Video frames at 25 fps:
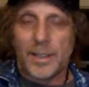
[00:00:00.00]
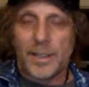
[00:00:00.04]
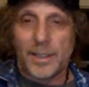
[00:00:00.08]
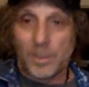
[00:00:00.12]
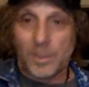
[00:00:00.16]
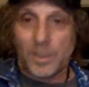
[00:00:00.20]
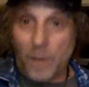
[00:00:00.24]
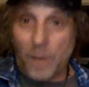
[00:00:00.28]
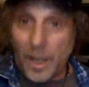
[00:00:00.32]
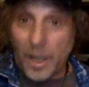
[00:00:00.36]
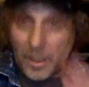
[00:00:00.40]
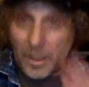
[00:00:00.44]

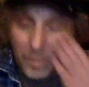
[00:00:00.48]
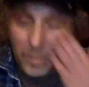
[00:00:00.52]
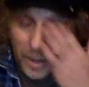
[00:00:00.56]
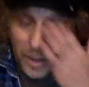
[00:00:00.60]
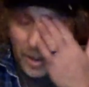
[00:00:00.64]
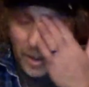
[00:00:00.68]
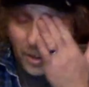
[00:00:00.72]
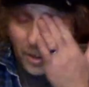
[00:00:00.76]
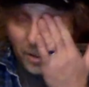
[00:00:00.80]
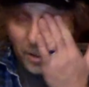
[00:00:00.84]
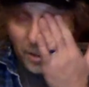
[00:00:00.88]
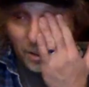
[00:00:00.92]
this right
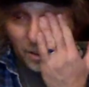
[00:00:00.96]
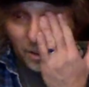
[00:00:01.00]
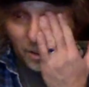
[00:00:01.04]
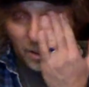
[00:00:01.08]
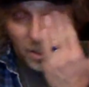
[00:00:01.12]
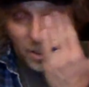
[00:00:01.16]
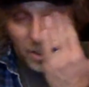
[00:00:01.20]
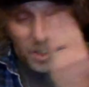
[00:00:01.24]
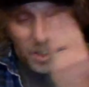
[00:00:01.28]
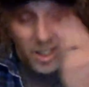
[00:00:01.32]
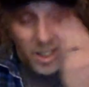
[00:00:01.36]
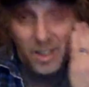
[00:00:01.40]
because
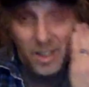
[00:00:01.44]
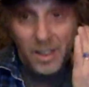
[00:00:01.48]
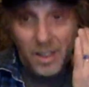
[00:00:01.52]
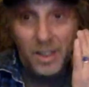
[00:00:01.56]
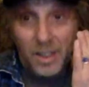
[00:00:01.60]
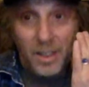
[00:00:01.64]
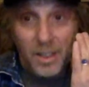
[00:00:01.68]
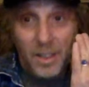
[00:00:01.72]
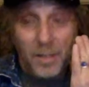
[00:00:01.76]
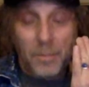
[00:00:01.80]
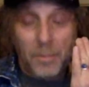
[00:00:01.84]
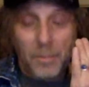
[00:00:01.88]

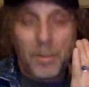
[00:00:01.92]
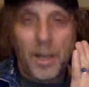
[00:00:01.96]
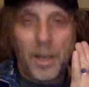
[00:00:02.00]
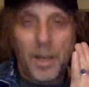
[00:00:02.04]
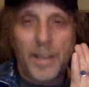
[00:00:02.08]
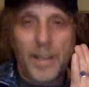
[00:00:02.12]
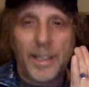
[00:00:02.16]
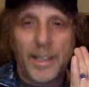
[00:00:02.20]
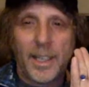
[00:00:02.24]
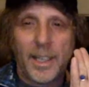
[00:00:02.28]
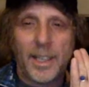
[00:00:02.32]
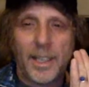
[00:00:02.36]

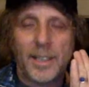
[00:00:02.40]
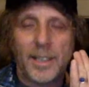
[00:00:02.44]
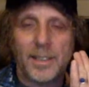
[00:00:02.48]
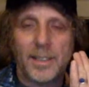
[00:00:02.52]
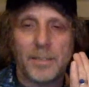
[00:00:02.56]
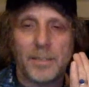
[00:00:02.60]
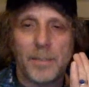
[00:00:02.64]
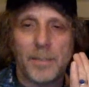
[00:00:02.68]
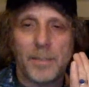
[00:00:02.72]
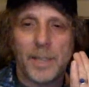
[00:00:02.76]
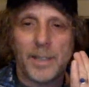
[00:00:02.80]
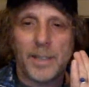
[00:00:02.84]
my gig is
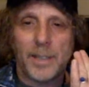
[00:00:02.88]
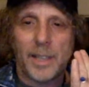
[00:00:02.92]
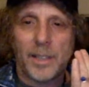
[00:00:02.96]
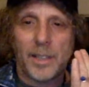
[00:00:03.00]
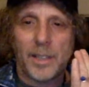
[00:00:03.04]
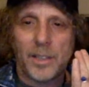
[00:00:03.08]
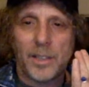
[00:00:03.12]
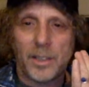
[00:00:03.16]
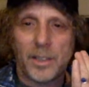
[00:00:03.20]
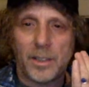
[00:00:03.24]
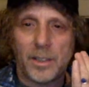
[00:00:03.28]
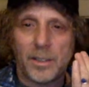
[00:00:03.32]
a mix
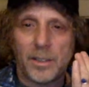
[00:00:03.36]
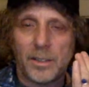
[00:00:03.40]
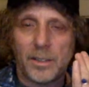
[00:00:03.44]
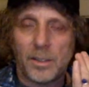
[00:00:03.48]
engineer.